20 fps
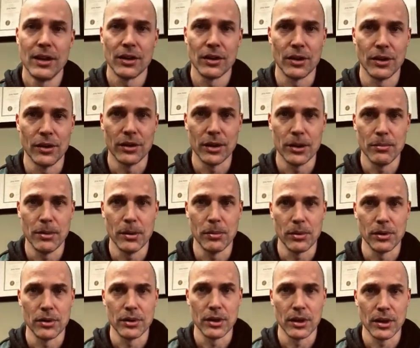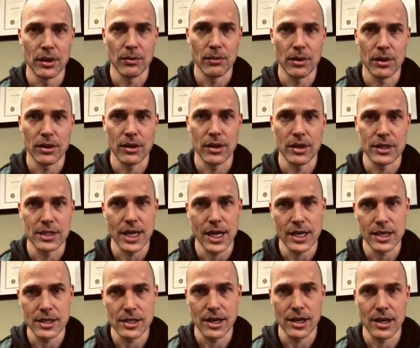Currently, people are dealing with it a
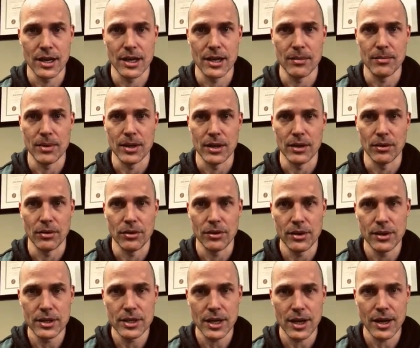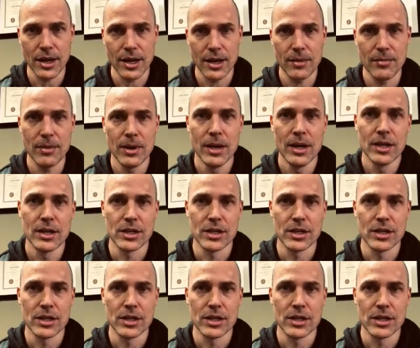second time and a third time.